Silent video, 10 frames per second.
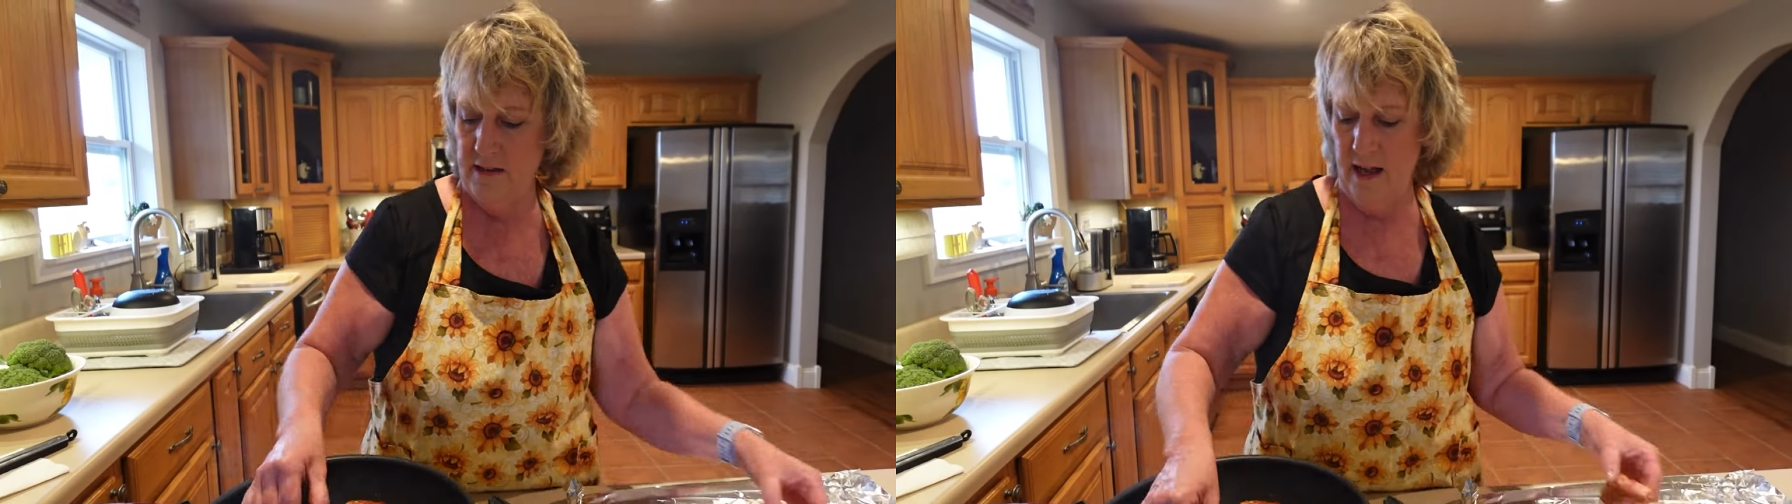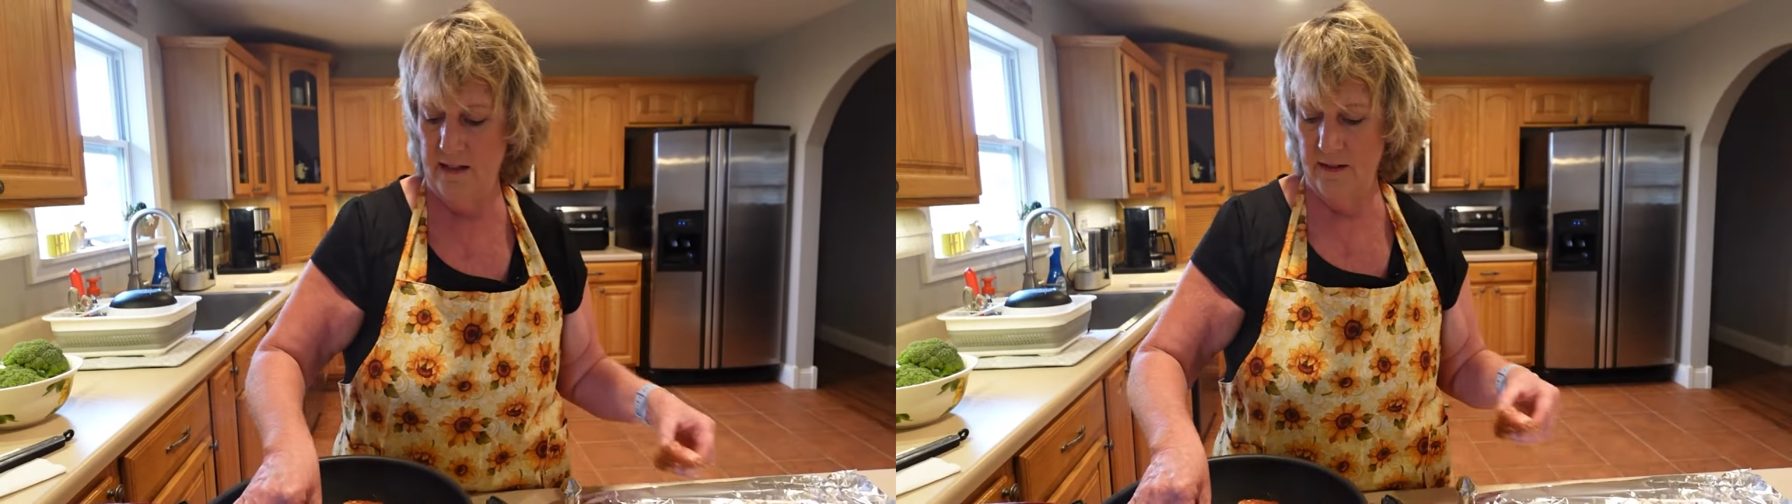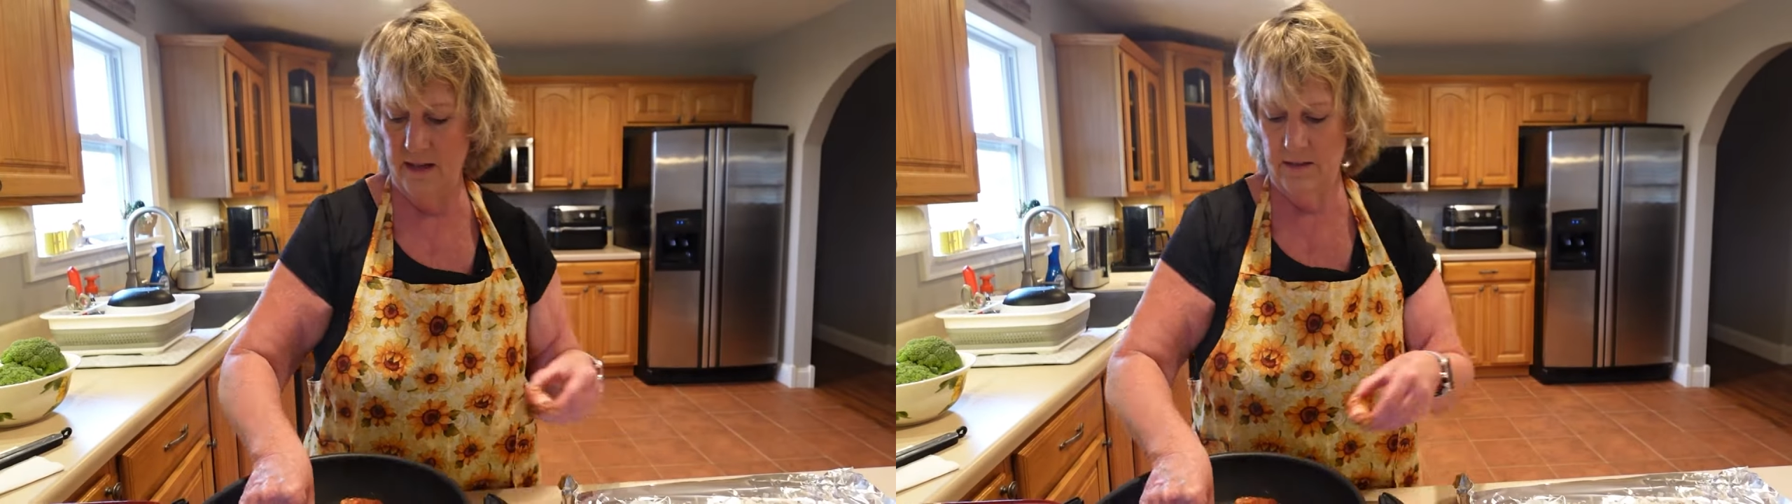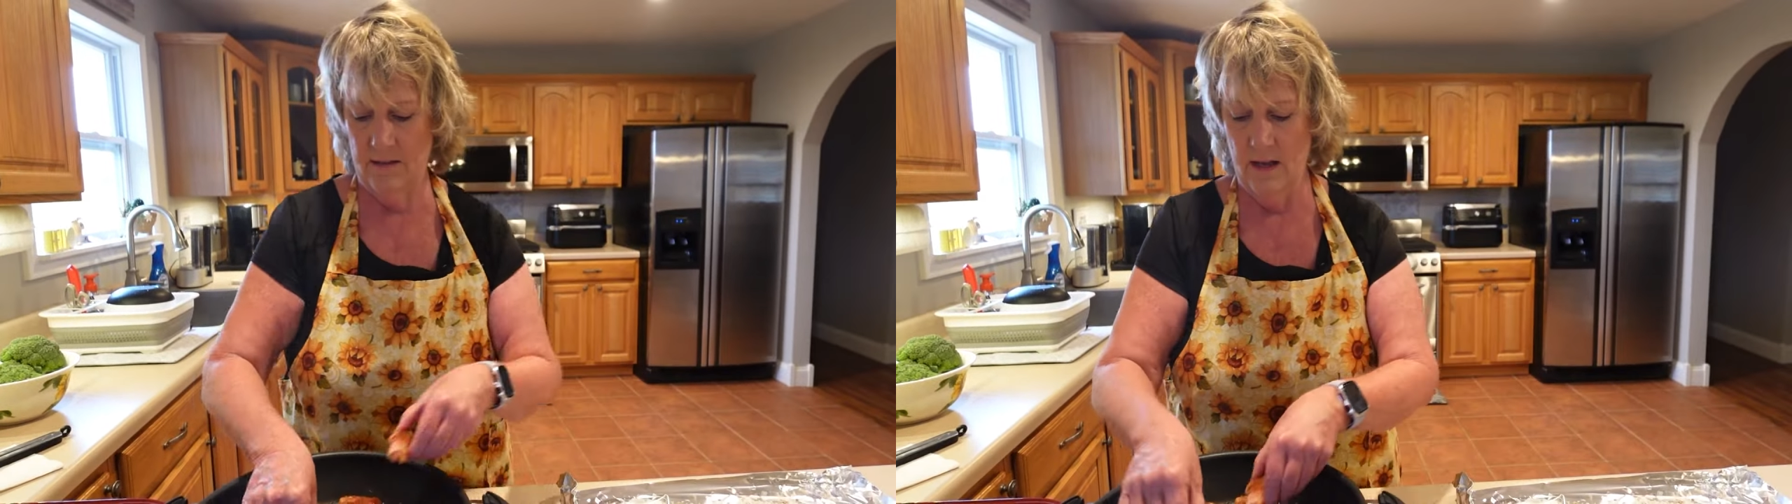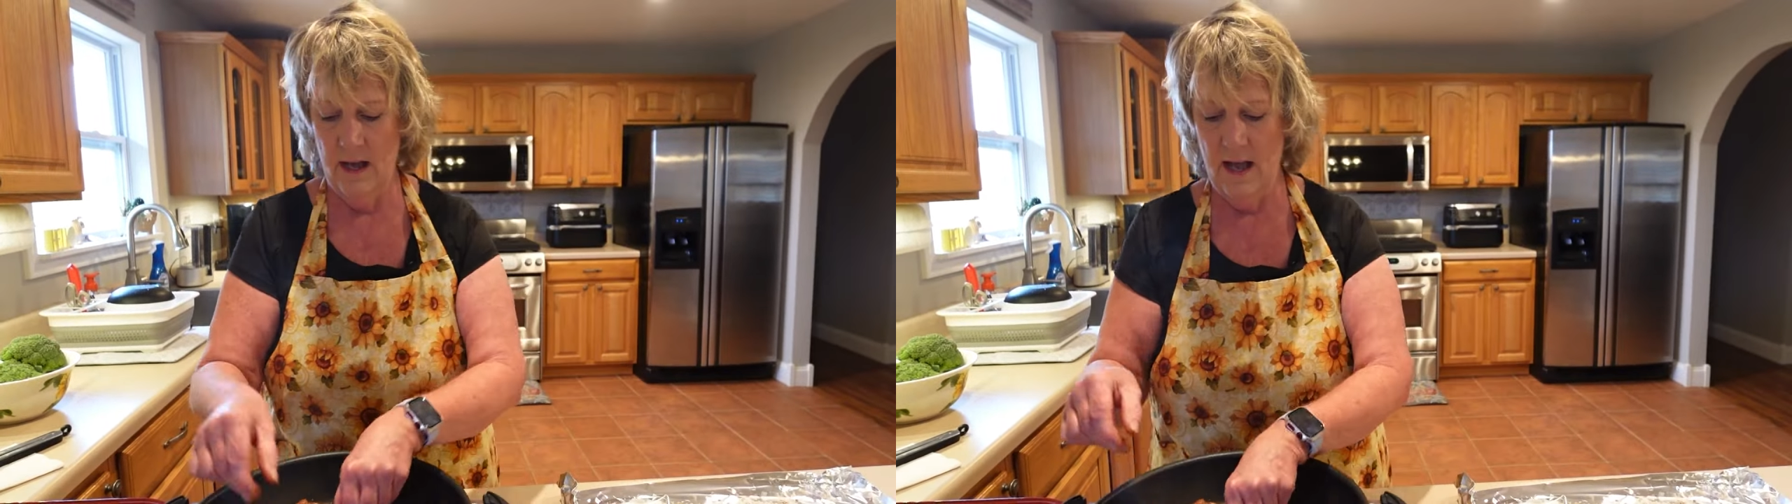take
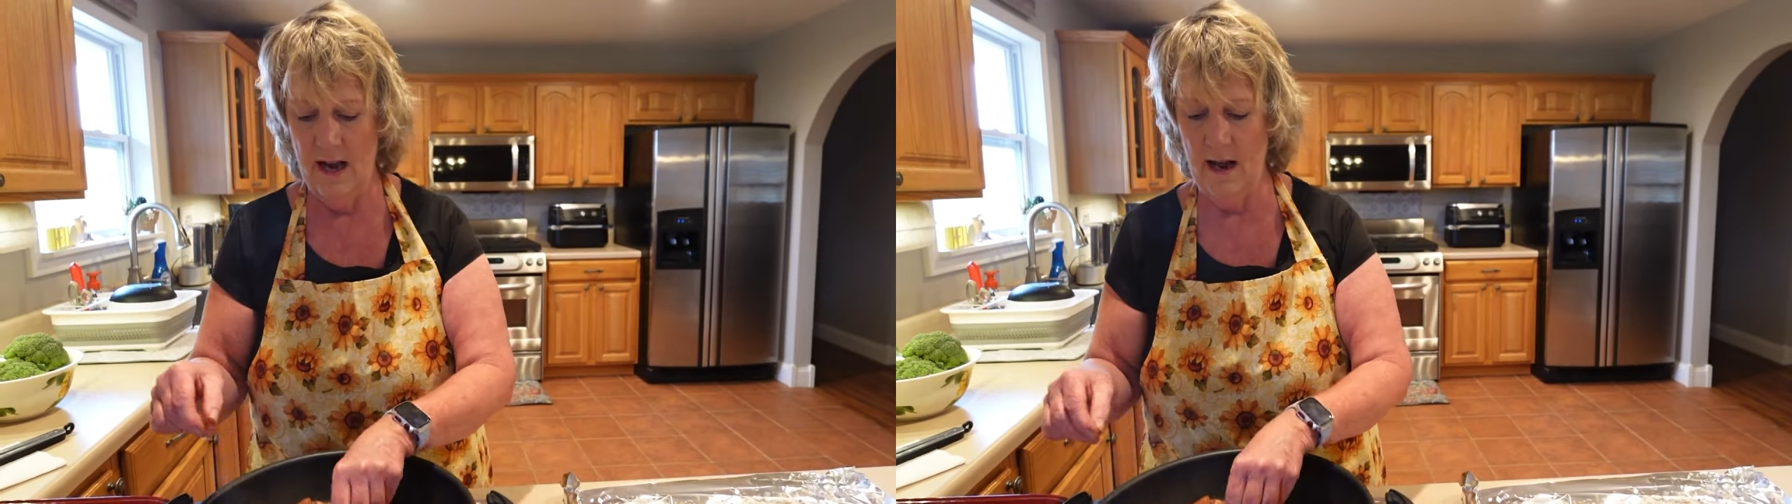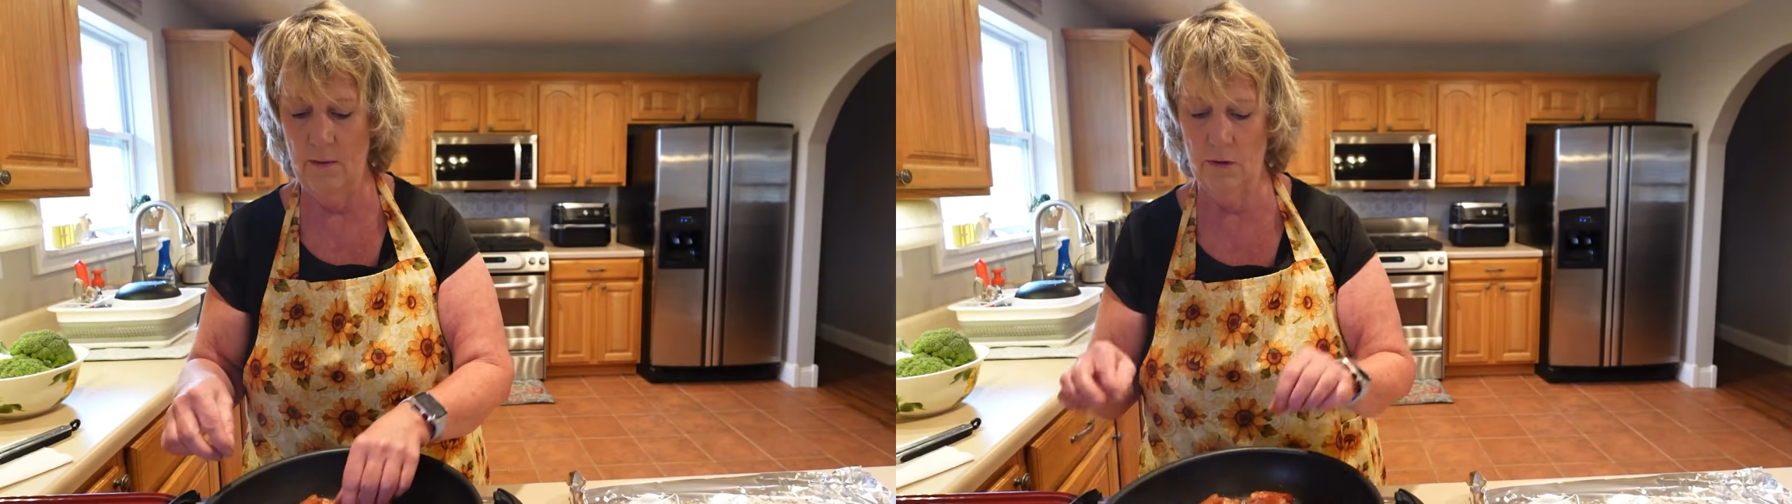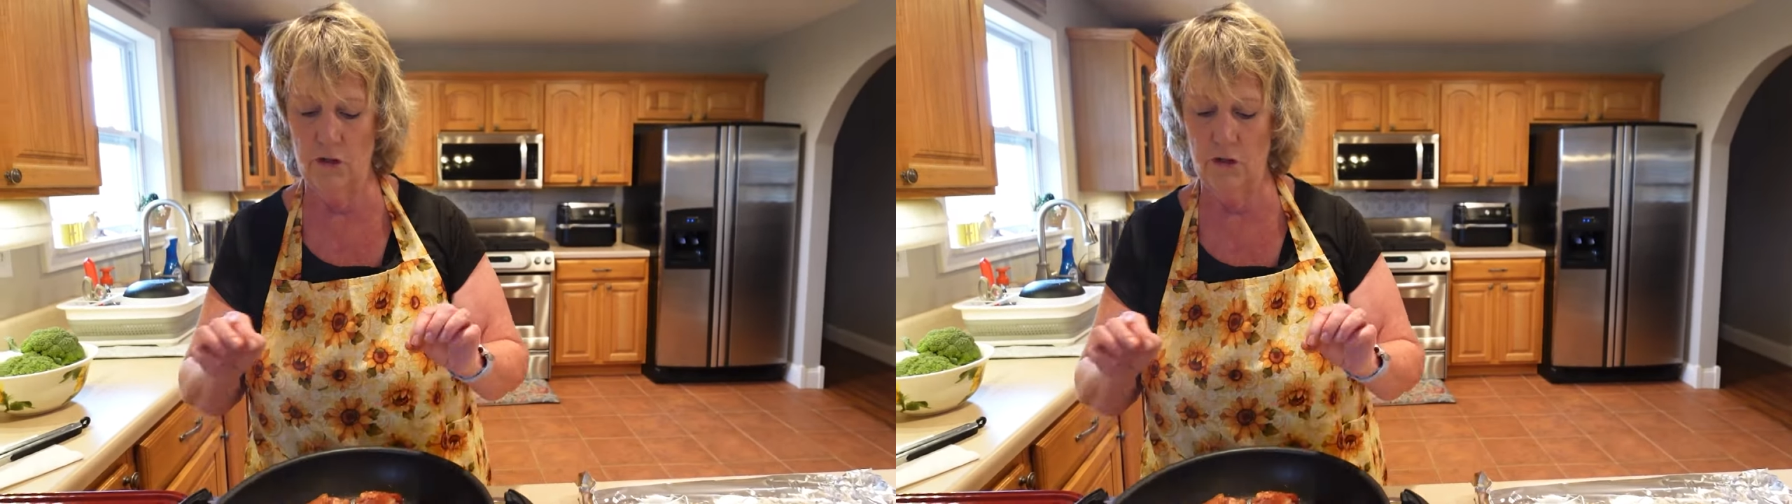this and I would